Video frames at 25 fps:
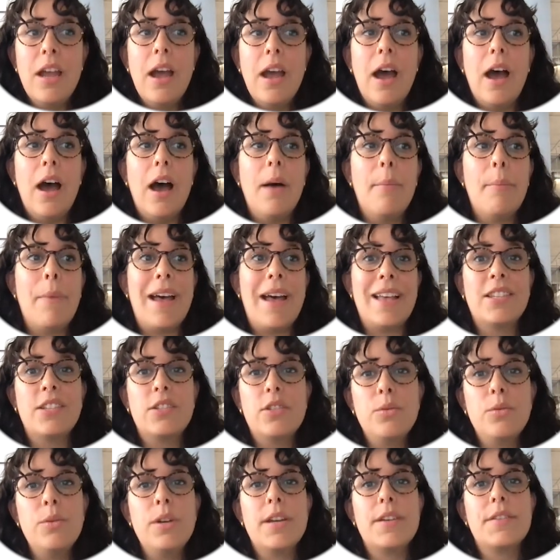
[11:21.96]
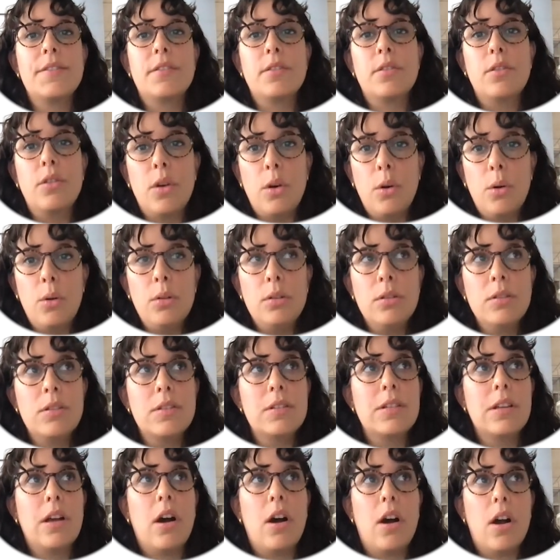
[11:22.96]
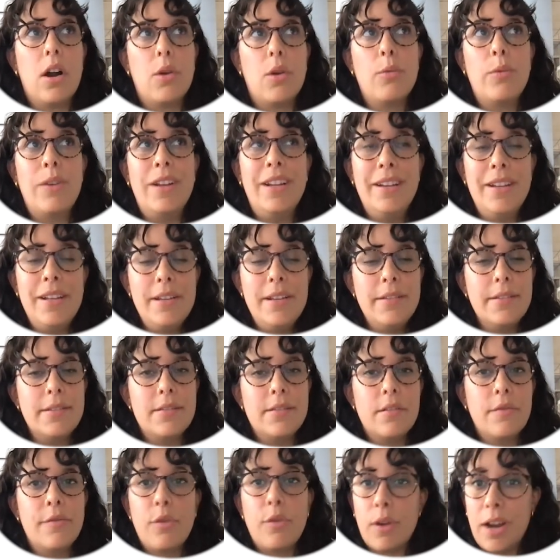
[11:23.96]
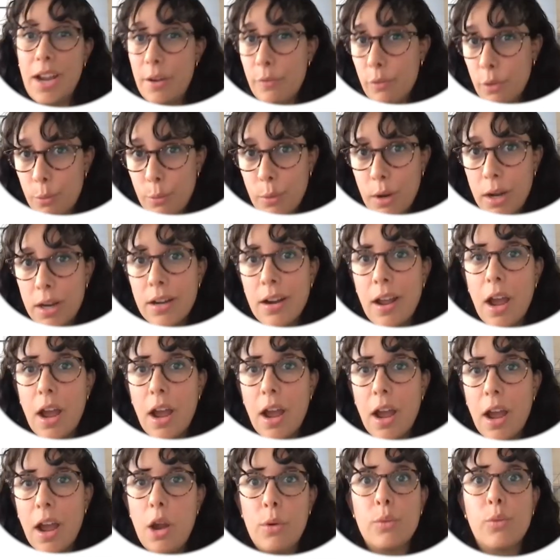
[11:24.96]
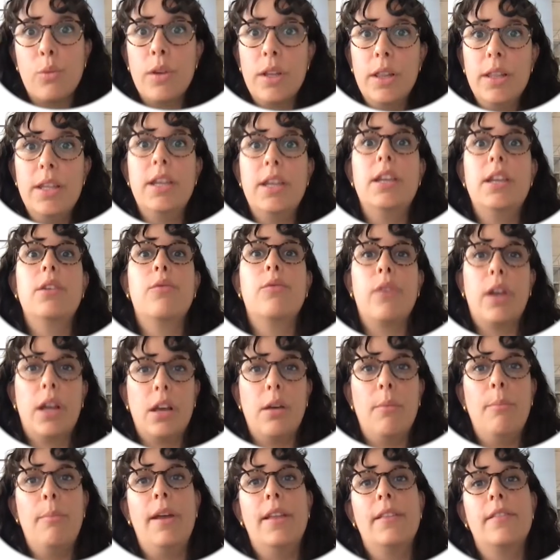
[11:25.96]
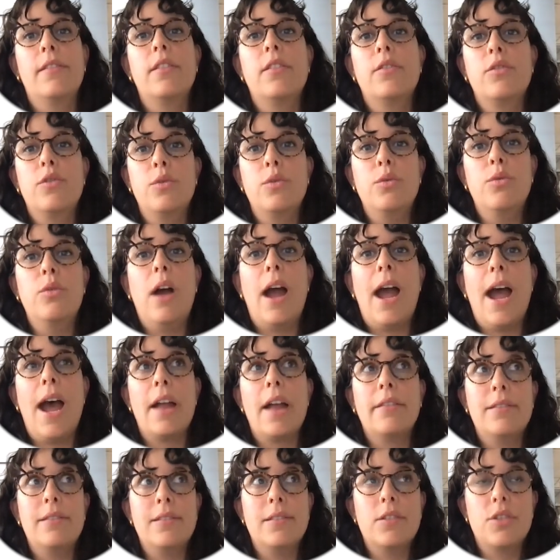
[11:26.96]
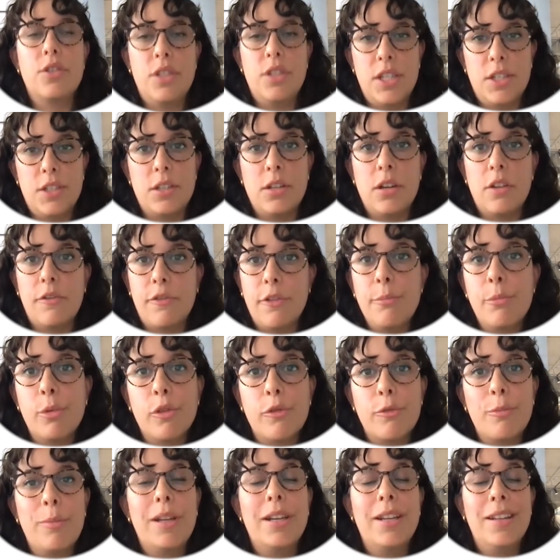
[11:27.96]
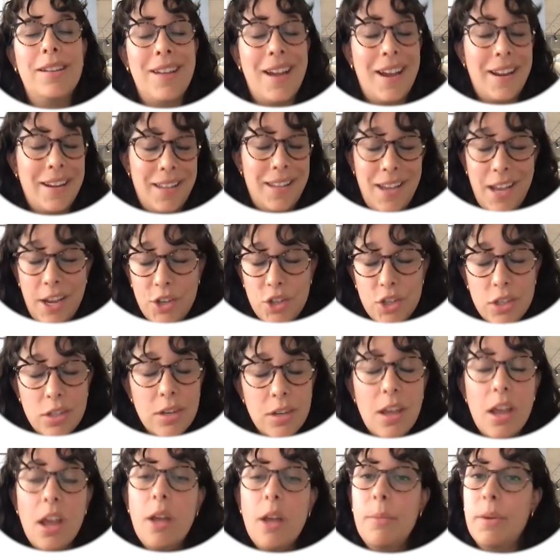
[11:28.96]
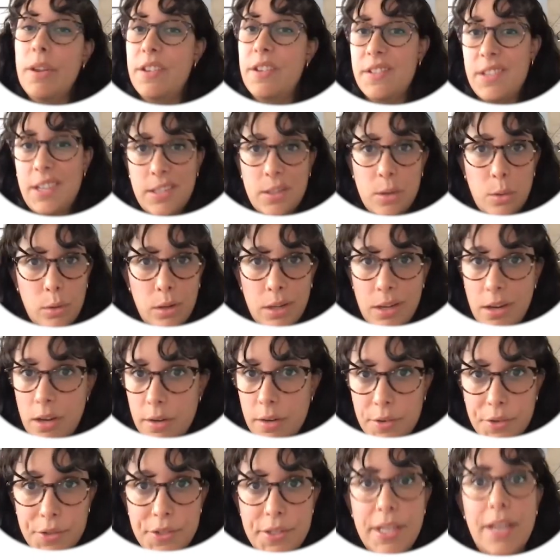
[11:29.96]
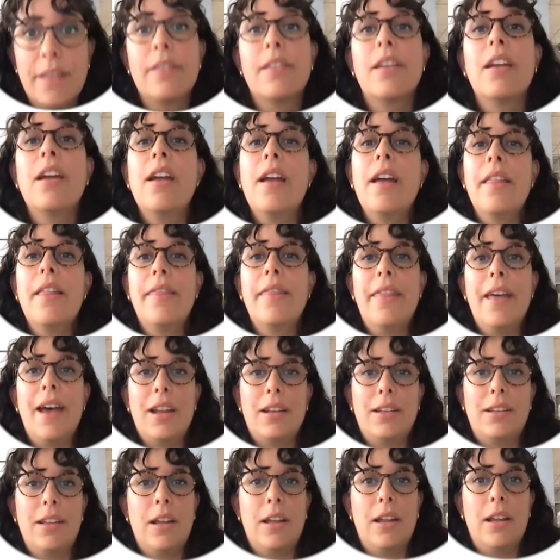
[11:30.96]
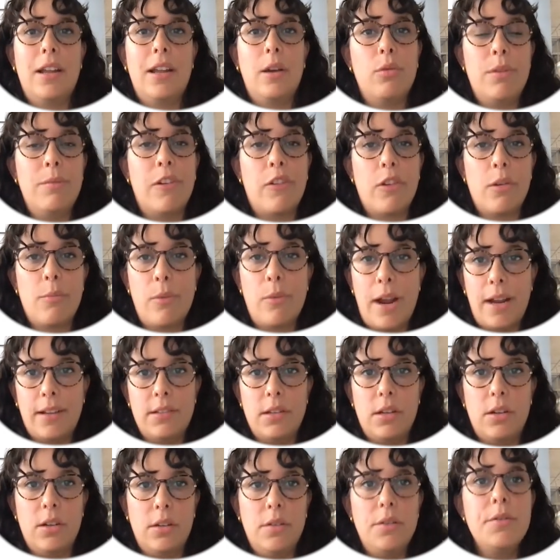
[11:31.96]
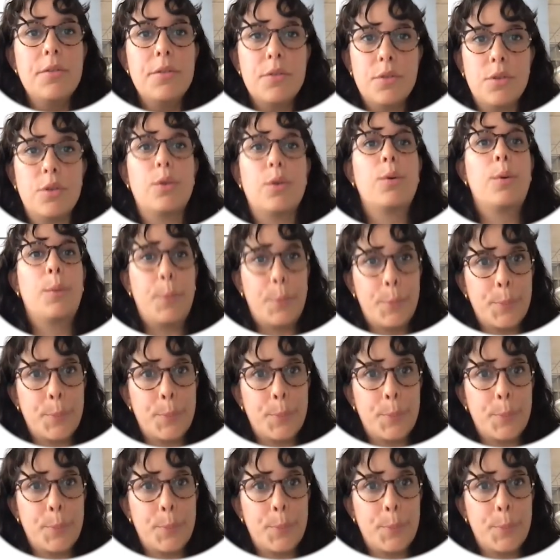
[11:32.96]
As soon as the goals are released for everyone, I would really recommend to add the suggestion of improvement in ideation, because I totally understand that that would be very practical. So.